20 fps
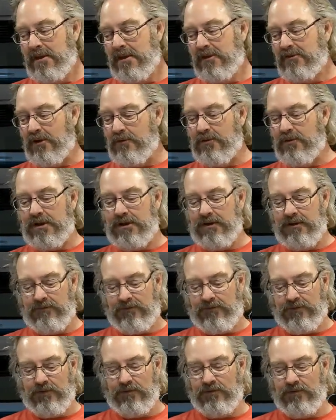So we're going to
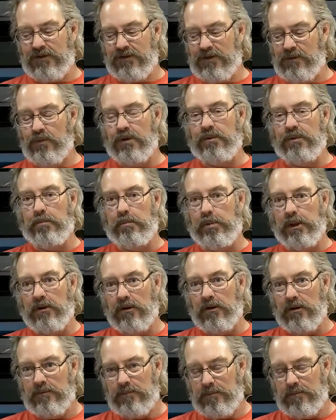infuse it with
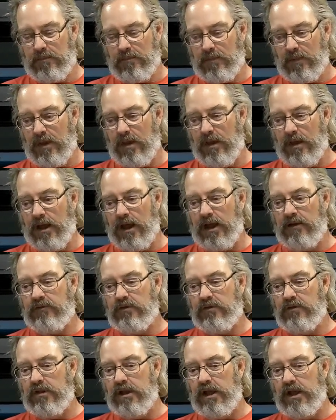beer.
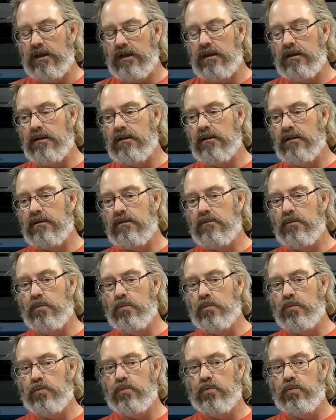After that,
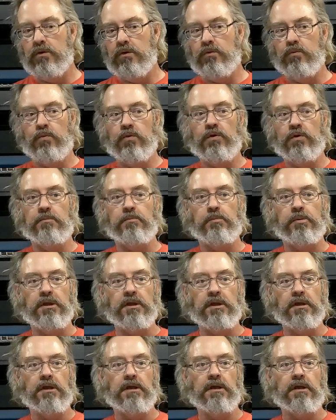what would
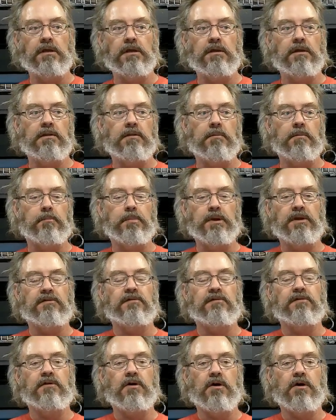be the
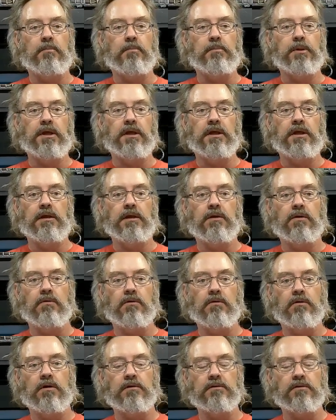best topping
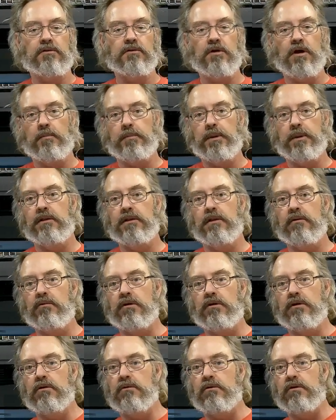or other topping that
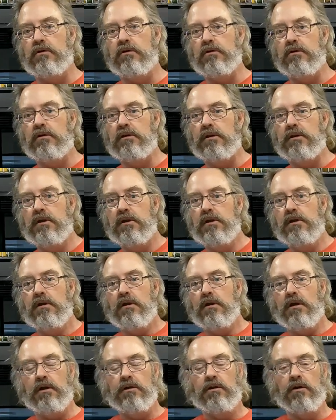would go good
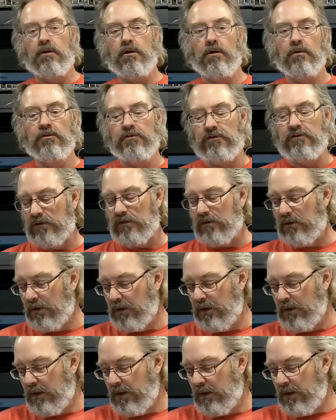on the hoser?